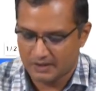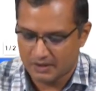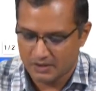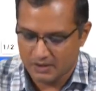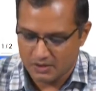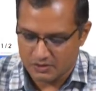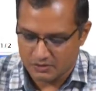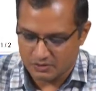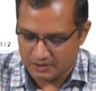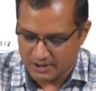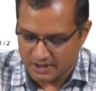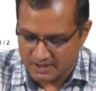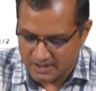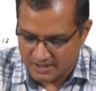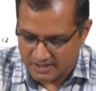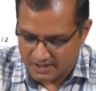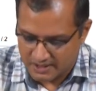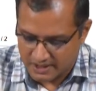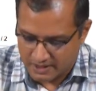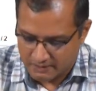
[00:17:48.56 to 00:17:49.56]
So, this is
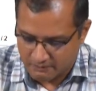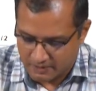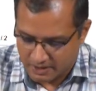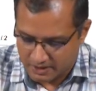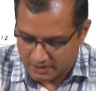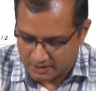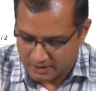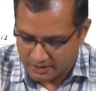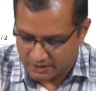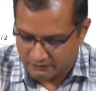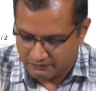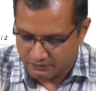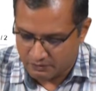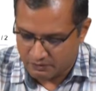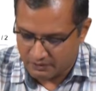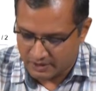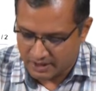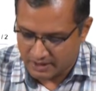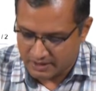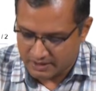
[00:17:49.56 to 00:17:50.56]
nothing but if you
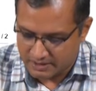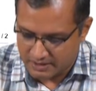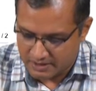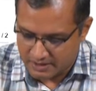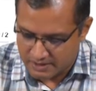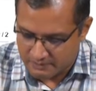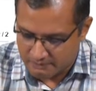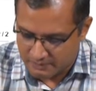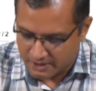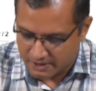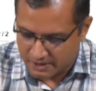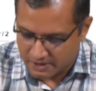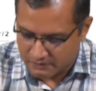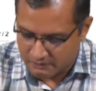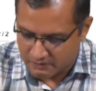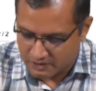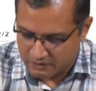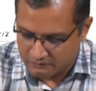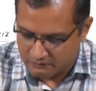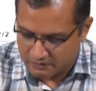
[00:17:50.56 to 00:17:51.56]
look at it is minus
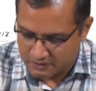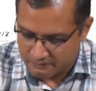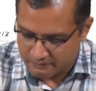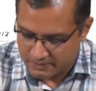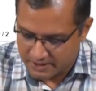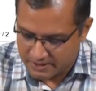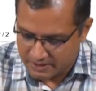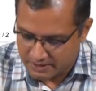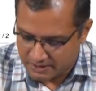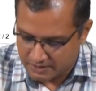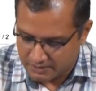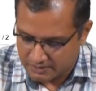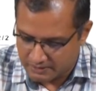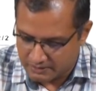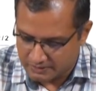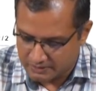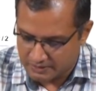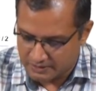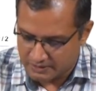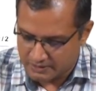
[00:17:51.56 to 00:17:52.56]
1 over beta
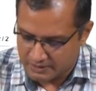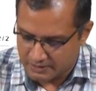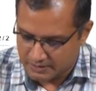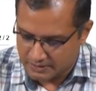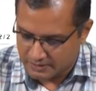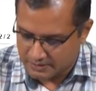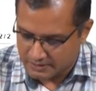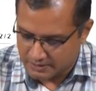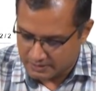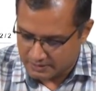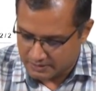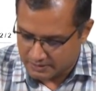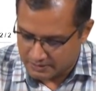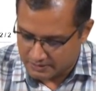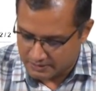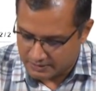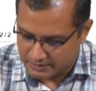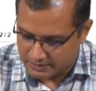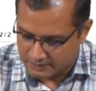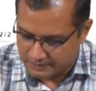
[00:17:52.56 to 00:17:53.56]

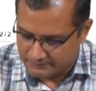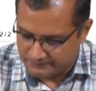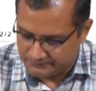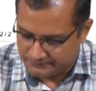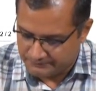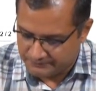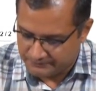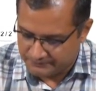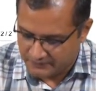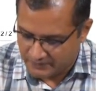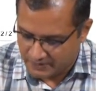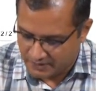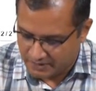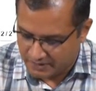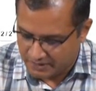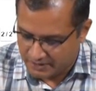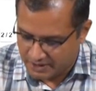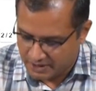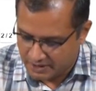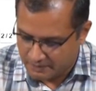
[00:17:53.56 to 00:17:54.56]

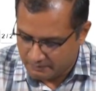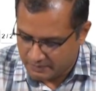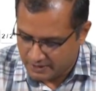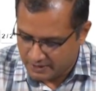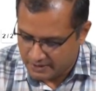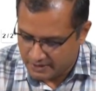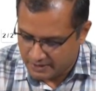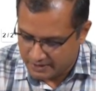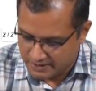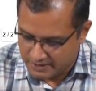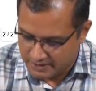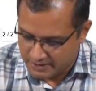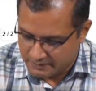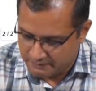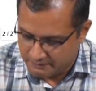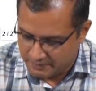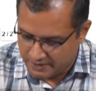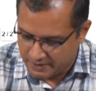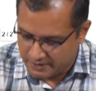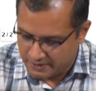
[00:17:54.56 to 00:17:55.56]
d by
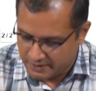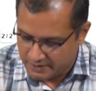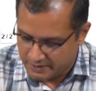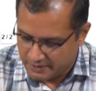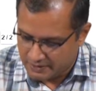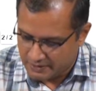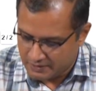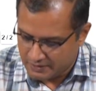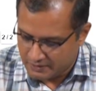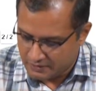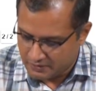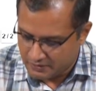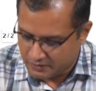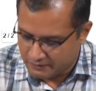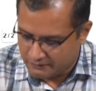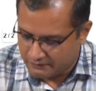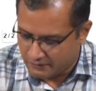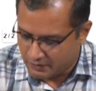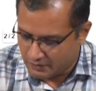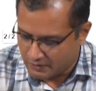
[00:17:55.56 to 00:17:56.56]
dp of
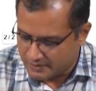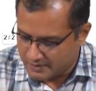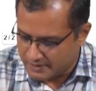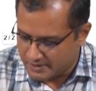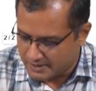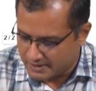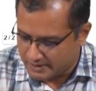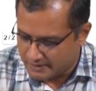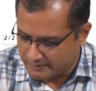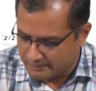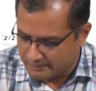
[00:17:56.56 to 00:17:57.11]
ln z.